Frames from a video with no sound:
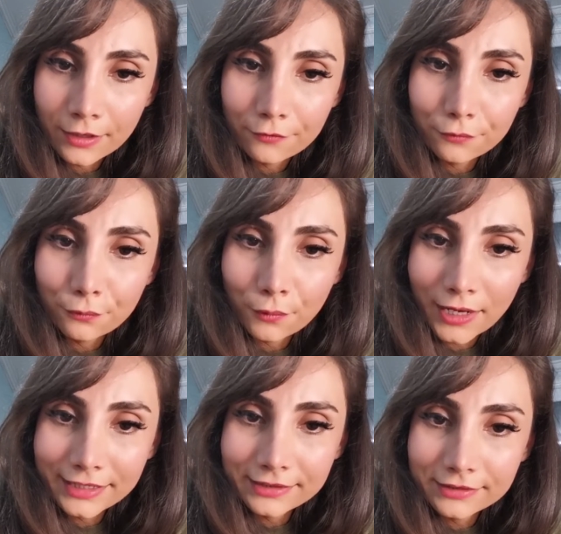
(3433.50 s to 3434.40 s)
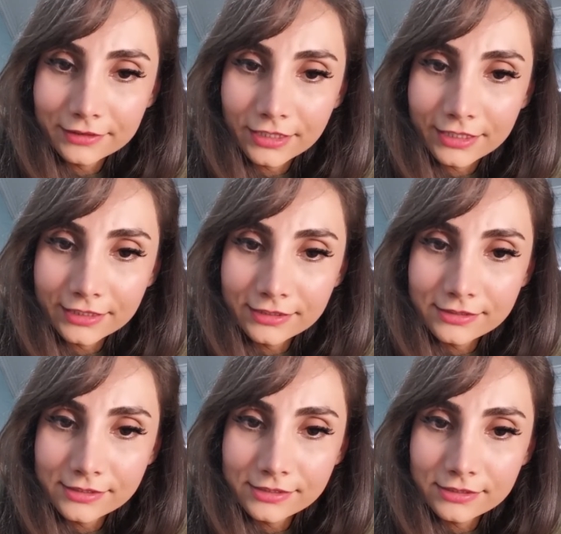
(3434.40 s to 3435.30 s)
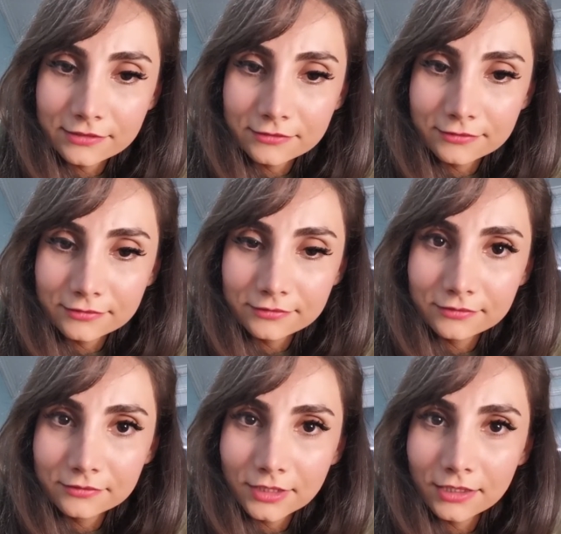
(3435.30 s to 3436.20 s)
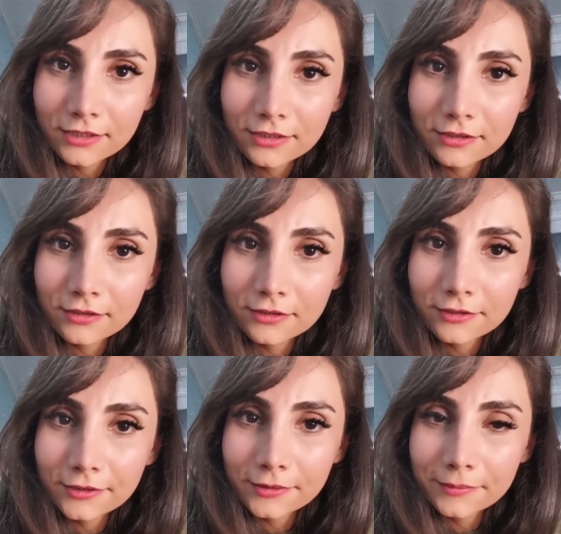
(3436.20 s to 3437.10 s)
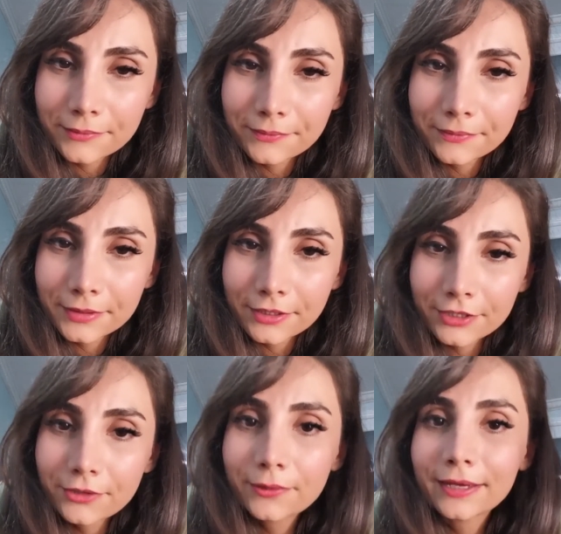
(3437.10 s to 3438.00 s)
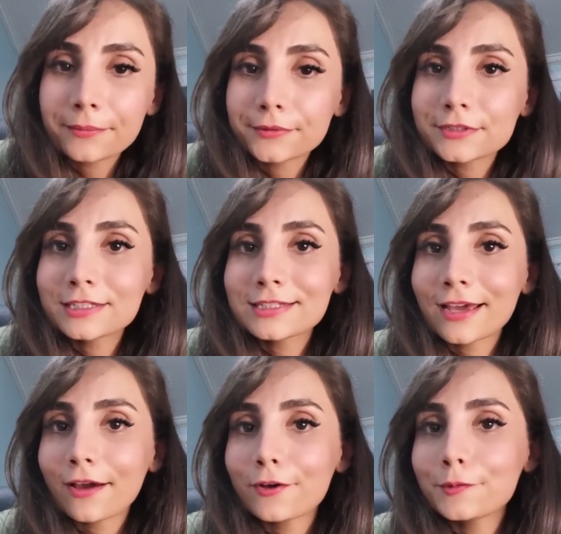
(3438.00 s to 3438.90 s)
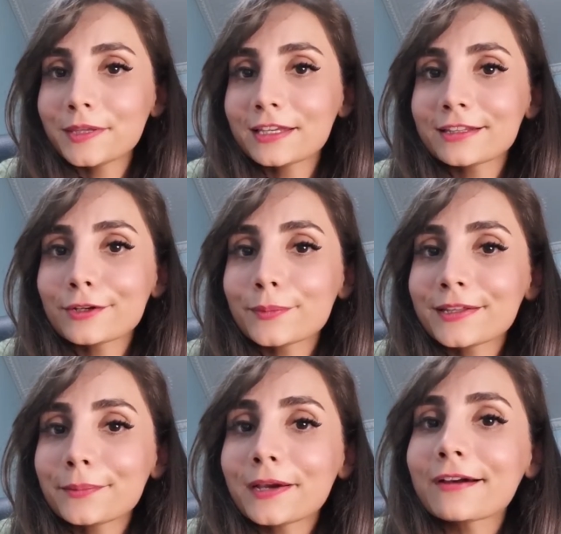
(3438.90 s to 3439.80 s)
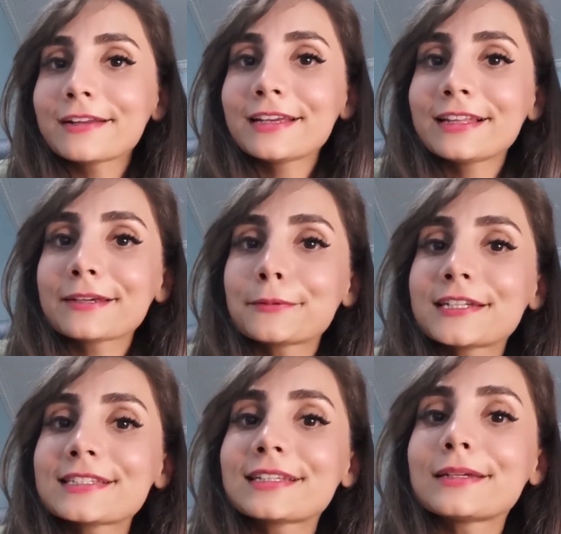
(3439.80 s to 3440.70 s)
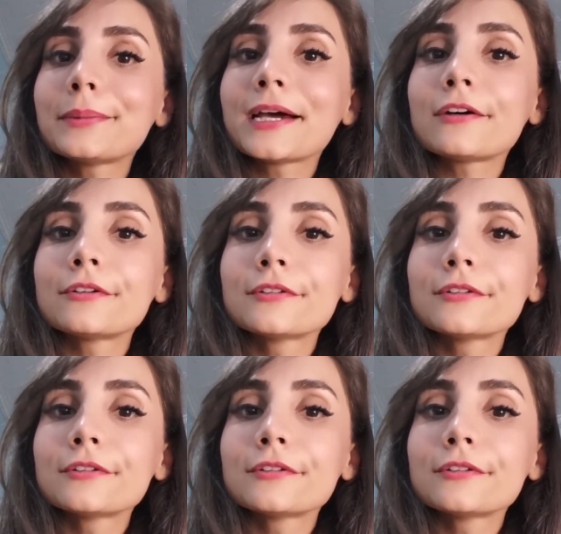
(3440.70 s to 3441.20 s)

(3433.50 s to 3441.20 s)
White Knights. Are you able to tell me a little bit about it? Like, what is it about?